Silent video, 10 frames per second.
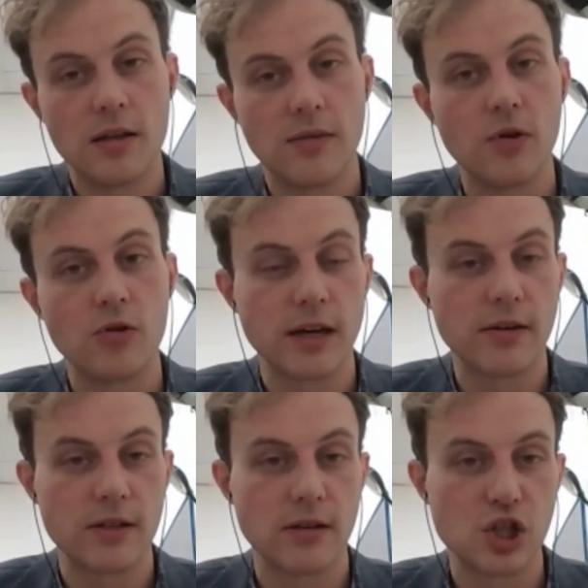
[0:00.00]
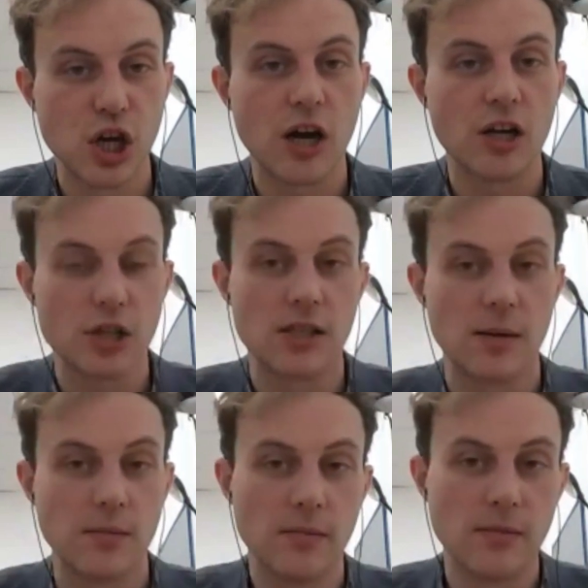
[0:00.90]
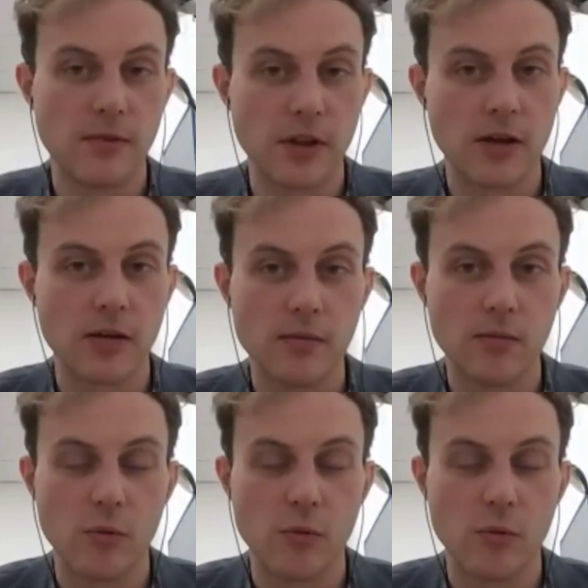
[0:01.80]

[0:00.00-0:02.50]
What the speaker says: the funeral director charges them for the